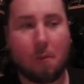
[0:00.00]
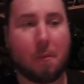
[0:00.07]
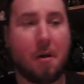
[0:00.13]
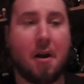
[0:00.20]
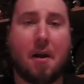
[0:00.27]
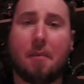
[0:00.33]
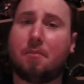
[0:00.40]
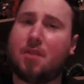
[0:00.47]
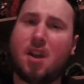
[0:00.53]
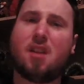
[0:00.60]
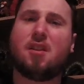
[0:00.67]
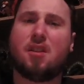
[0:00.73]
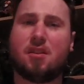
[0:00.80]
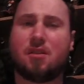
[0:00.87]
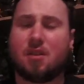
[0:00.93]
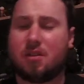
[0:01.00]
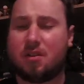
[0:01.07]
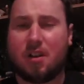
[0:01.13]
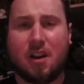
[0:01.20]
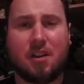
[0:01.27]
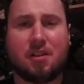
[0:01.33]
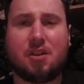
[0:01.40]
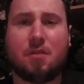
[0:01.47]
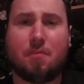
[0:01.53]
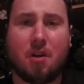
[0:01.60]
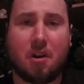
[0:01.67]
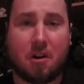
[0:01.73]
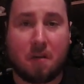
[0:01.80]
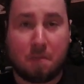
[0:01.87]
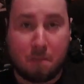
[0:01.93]
Man, that is a tasty
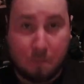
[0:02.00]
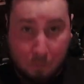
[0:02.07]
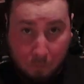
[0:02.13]
burger.